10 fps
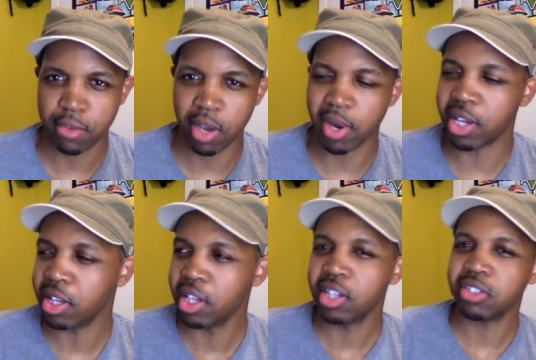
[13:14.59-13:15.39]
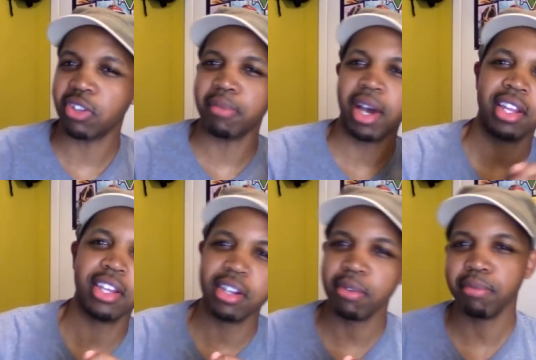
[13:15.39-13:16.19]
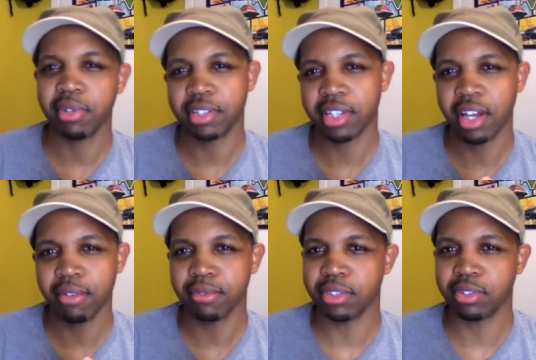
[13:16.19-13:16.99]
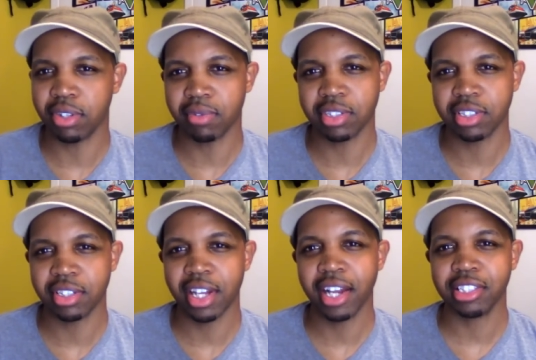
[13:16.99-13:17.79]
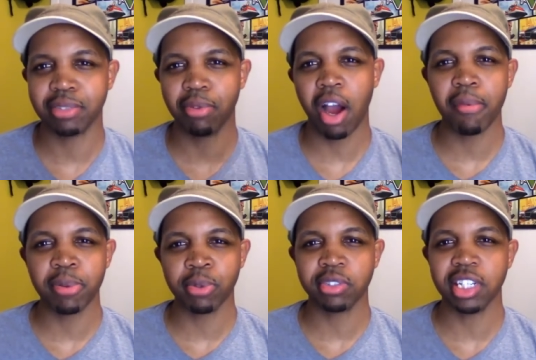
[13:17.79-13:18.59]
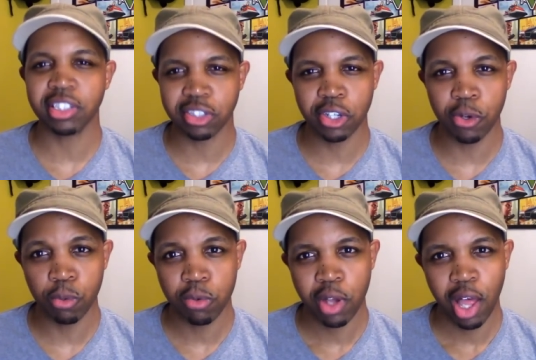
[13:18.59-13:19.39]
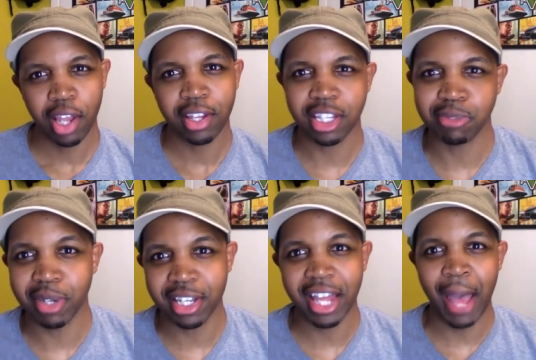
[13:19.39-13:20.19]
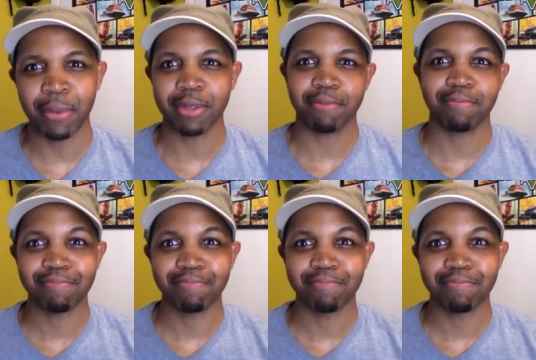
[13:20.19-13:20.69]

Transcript: All right, so I'm out of here. Peace out. Enjoy the rest of your night. Tomorrow People Season two. Let's make it happen.